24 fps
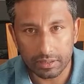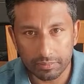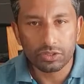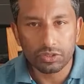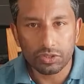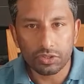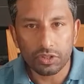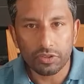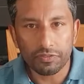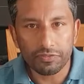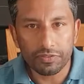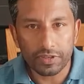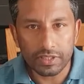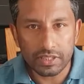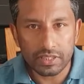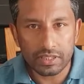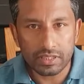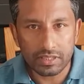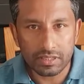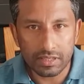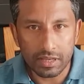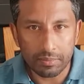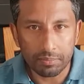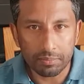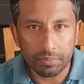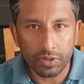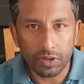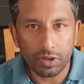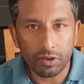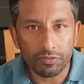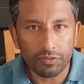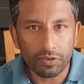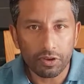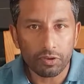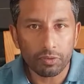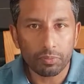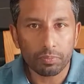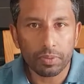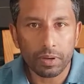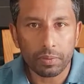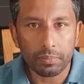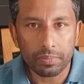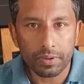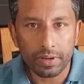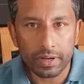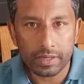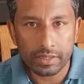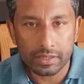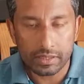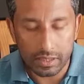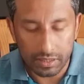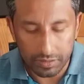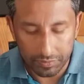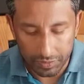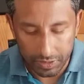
So the first step of our preparation,